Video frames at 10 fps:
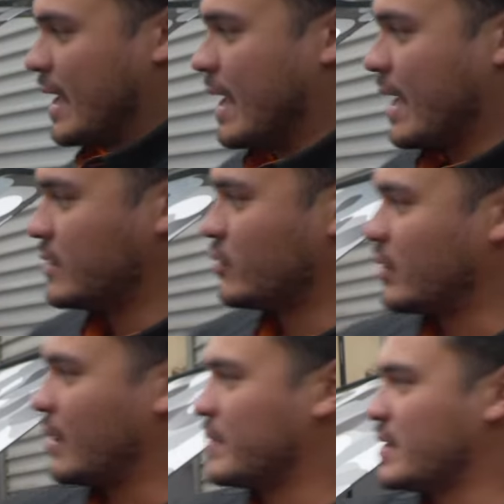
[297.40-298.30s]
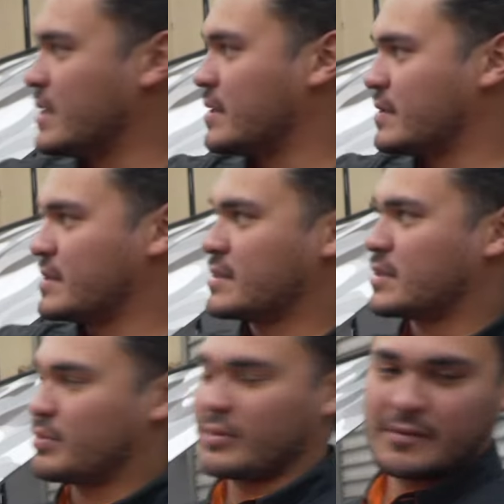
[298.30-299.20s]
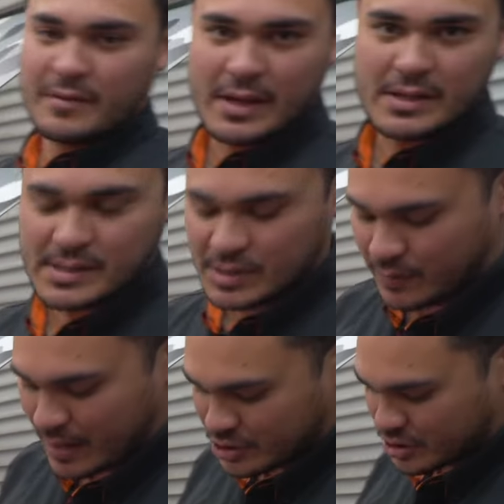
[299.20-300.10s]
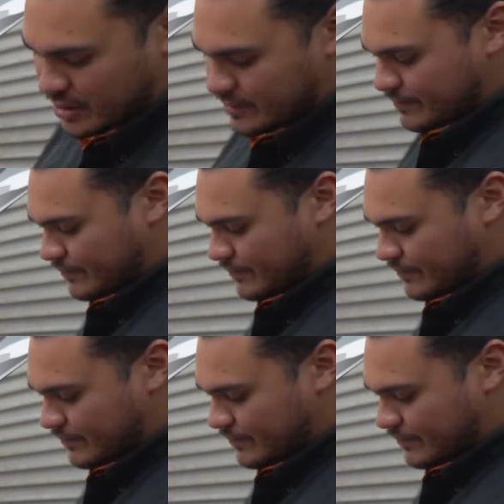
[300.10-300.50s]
and all up here. This is to prevent scratching.